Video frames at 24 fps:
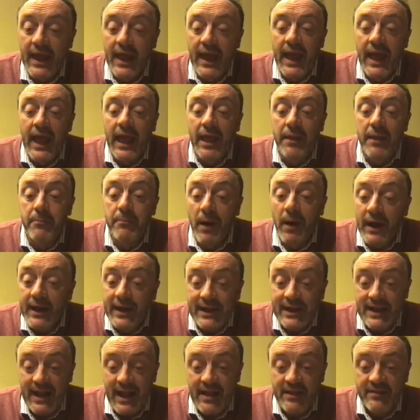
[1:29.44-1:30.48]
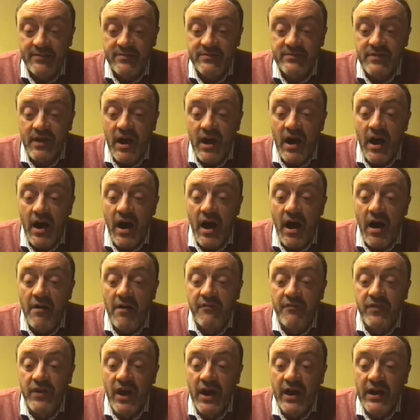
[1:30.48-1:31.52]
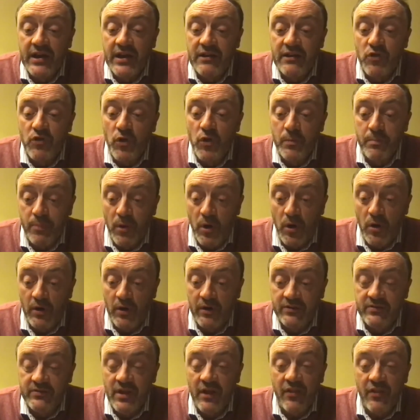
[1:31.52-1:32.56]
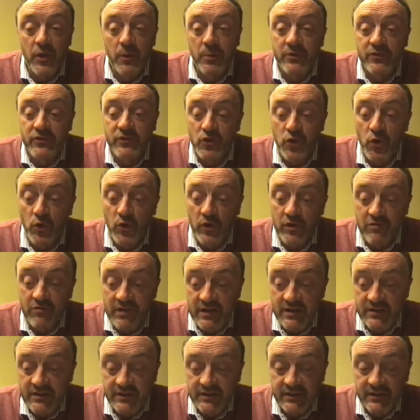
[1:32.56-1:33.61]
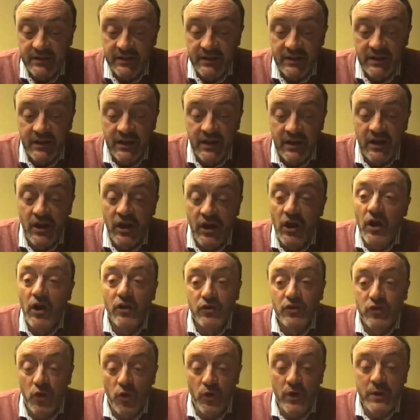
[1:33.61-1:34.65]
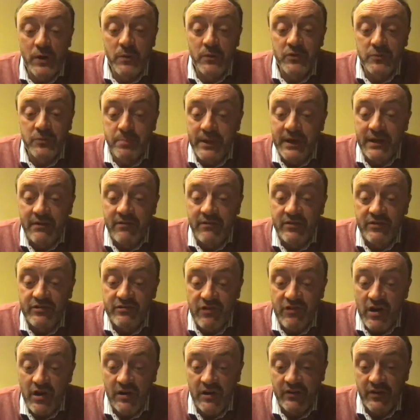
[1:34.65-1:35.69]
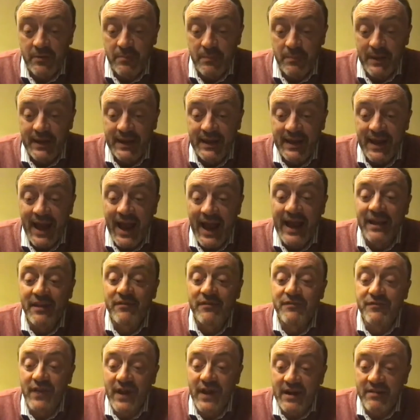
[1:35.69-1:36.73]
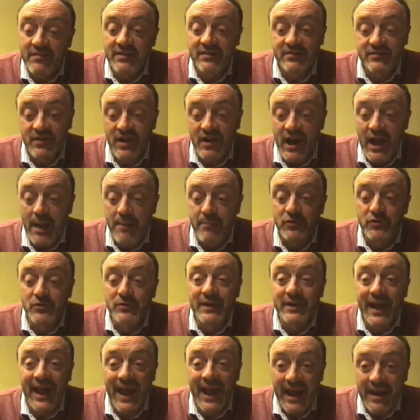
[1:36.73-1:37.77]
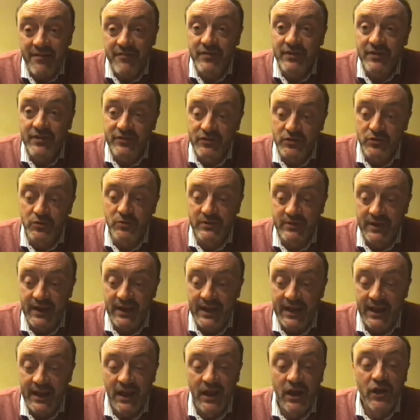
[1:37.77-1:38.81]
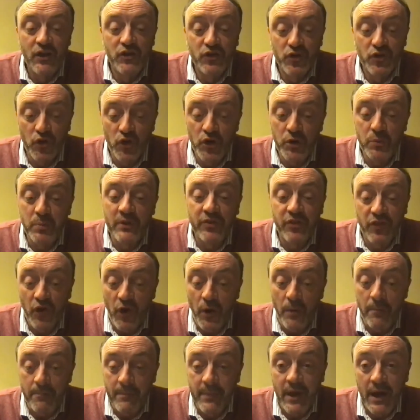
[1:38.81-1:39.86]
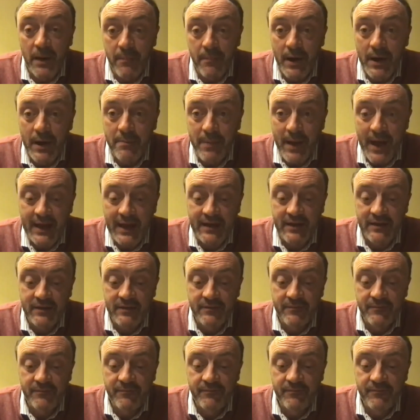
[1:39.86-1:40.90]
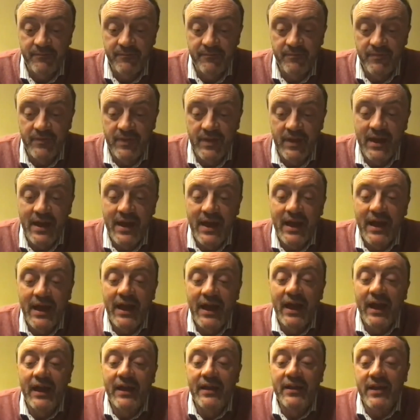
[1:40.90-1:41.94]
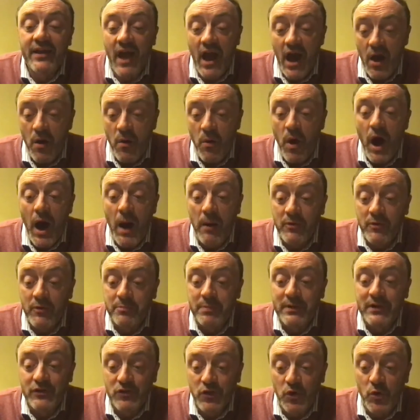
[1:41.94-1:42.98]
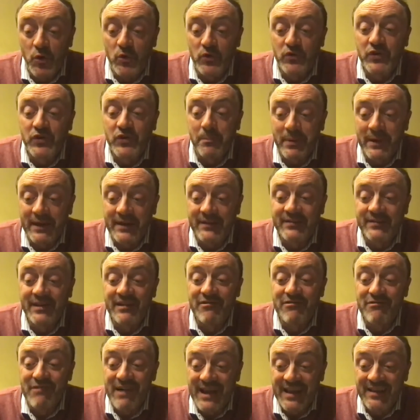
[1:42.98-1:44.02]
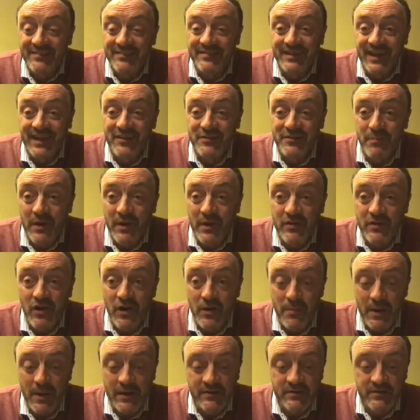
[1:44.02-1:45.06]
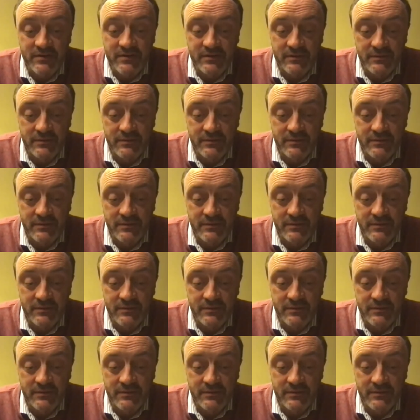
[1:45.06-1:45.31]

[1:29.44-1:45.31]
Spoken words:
In my class of 9-year-old boys, there was Tony Reardon. Tony was bigger and stronger than me, and at various times during every school day, Tony would thump me on my back. Now I was being told to compete in a race against my tormentor.